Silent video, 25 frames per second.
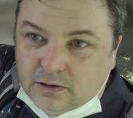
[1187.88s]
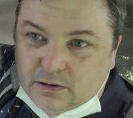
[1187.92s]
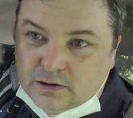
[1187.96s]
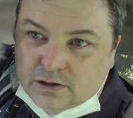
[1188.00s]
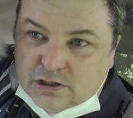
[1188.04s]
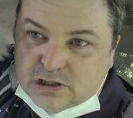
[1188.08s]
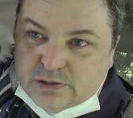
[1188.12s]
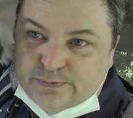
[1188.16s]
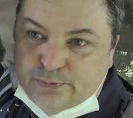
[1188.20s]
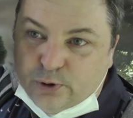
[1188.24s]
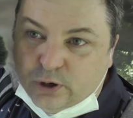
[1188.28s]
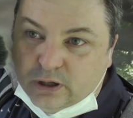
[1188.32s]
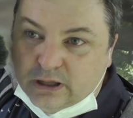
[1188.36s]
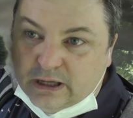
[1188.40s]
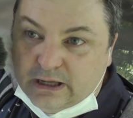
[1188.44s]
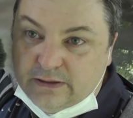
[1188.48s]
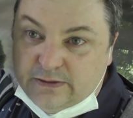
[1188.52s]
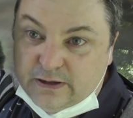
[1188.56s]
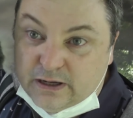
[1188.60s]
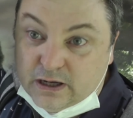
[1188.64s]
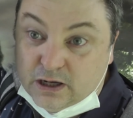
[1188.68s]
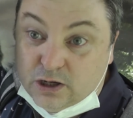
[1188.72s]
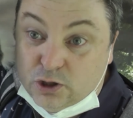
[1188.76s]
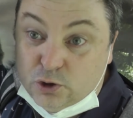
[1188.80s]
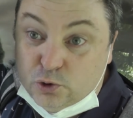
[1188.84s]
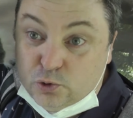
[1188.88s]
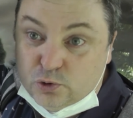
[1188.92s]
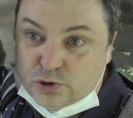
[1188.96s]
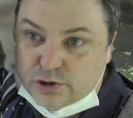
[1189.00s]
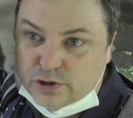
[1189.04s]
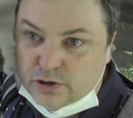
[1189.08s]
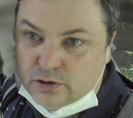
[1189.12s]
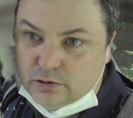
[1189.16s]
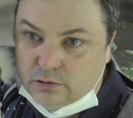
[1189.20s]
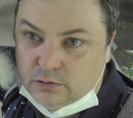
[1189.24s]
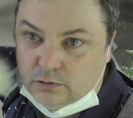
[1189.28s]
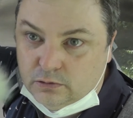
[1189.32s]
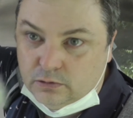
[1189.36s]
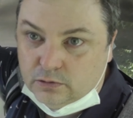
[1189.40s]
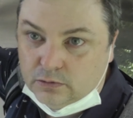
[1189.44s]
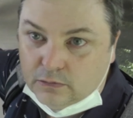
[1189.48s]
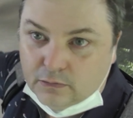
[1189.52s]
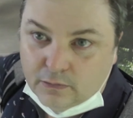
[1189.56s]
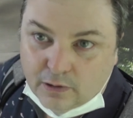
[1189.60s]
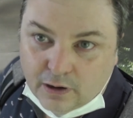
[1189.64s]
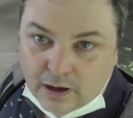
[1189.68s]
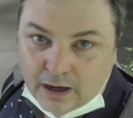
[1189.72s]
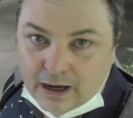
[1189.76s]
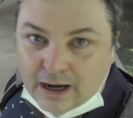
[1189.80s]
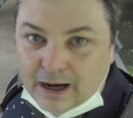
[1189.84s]
spoiling the illusion.
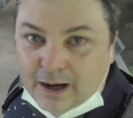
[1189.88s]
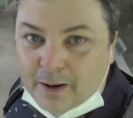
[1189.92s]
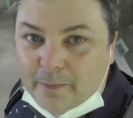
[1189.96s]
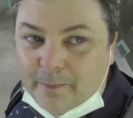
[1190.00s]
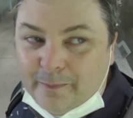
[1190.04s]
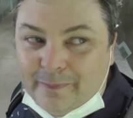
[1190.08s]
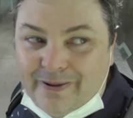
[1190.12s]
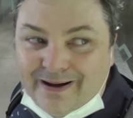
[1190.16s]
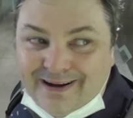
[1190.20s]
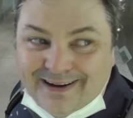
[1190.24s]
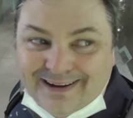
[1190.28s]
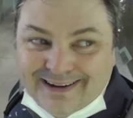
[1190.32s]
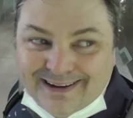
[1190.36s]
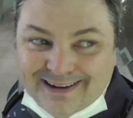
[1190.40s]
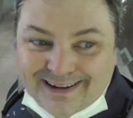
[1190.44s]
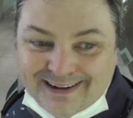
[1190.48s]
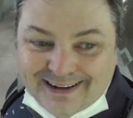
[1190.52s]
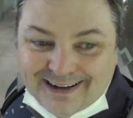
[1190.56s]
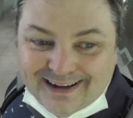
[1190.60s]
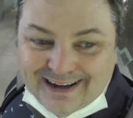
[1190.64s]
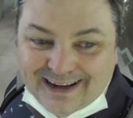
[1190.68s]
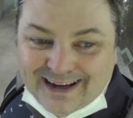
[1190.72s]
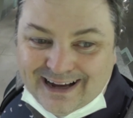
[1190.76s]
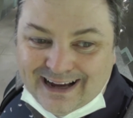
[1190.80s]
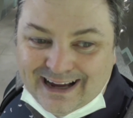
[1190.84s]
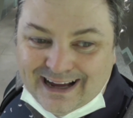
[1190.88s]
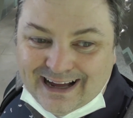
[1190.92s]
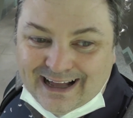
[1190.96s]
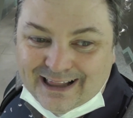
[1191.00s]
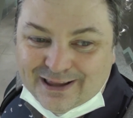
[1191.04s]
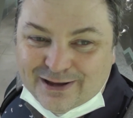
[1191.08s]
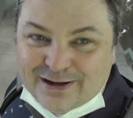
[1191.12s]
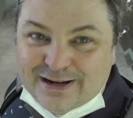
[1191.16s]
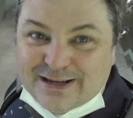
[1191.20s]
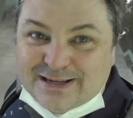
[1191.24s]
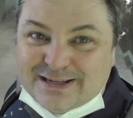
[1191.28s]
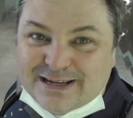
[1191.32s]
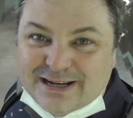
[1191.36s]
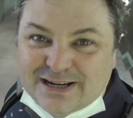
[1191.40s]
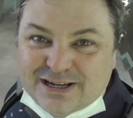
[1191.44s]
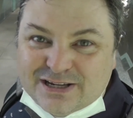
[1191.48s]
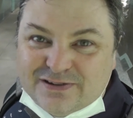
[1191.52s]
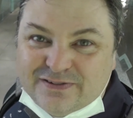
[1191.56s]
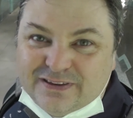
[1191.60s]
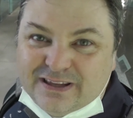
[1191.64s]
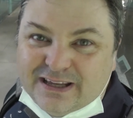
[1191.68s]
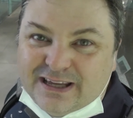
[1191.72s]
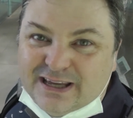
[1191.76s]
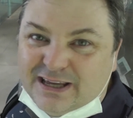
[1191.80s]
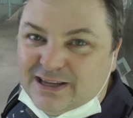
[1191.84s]
A learning centre is
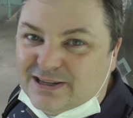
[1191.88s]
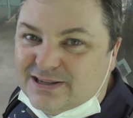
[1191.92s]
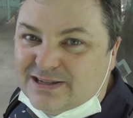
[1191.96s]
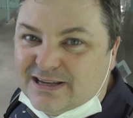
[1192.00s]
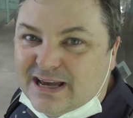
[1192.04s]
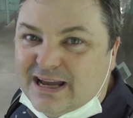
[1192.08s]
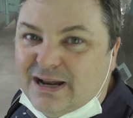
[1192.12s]
for the kids.